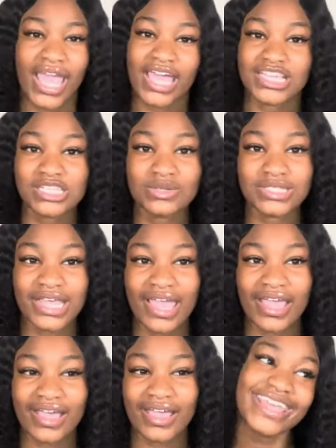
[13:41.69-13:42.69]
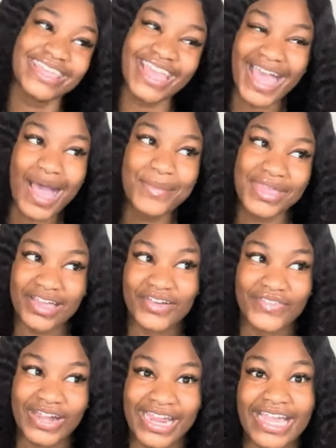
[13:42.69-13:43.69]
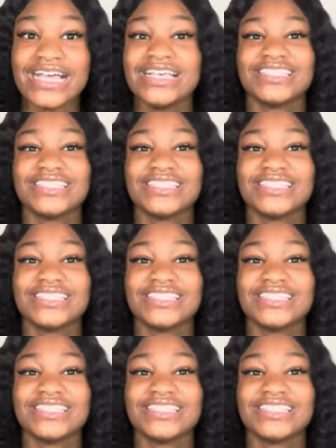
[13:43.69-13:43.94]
And she was like, yeah, I'll be your friend.